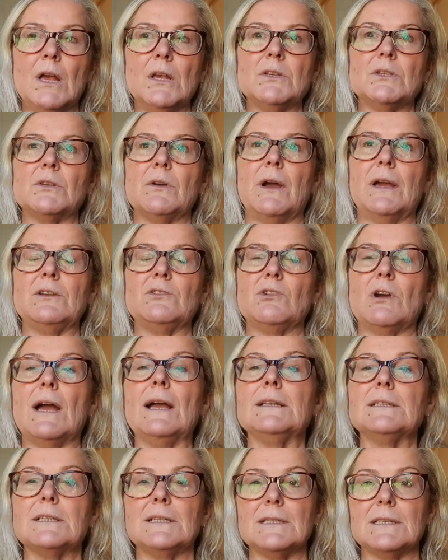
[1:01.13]
so i
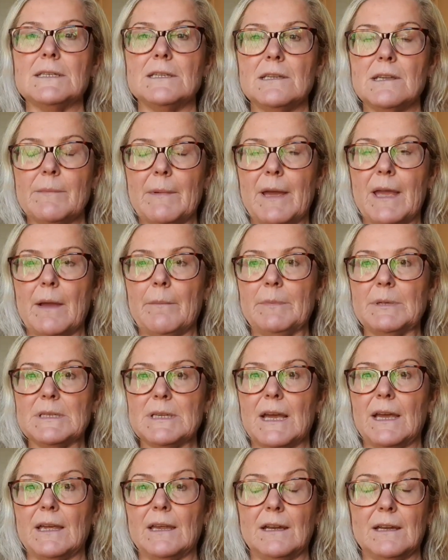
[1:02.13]
try to listen to my
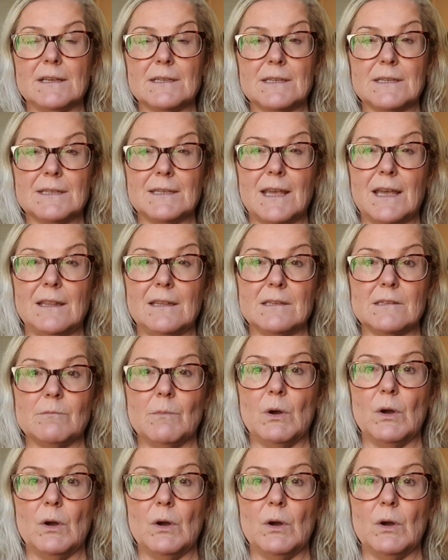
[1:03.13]
appetite and as i say this